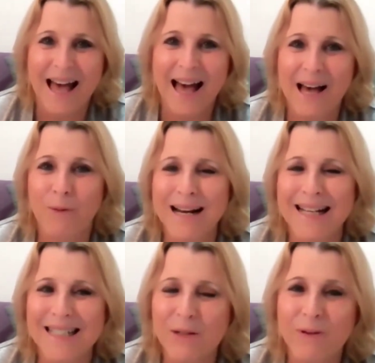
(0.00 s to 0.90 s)

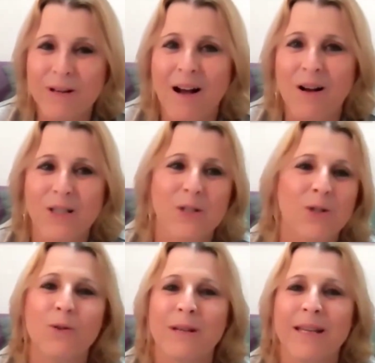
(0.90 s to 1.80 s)
What I did want to
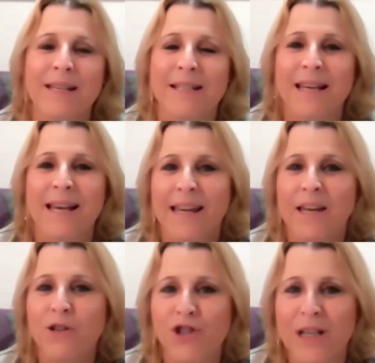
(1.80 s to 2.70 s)
ask you is,
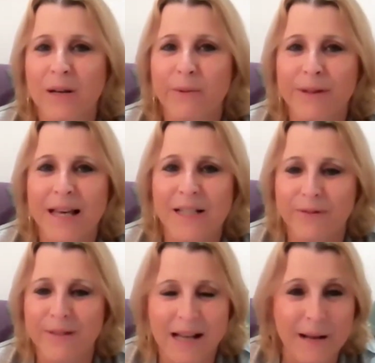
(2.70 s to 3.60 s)
can you share with
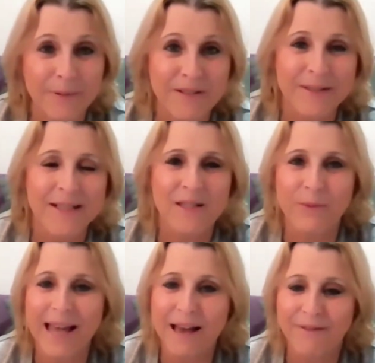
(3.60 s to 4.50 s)
us, for the couple of minutes
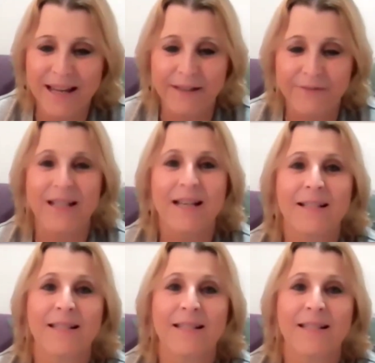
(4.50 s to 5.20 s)
that we have left,